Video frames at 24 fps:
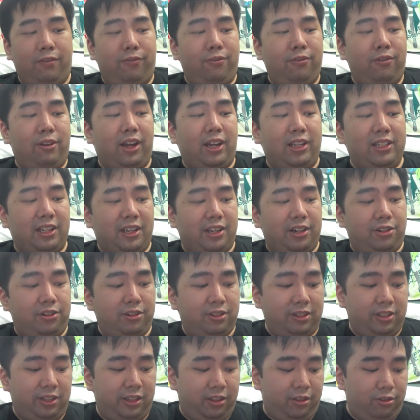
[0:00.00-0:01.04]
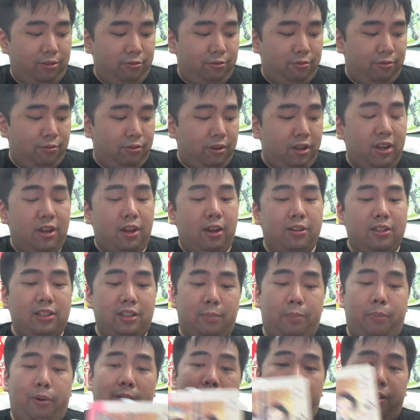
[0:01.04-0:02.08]
if you guys are interested, do
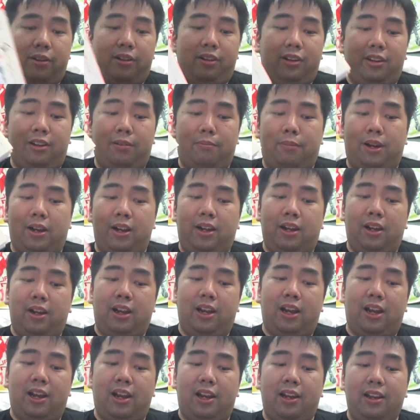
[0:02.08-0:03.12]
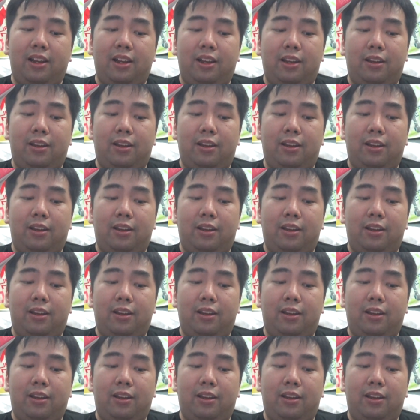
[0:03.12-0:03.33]
support the mangaka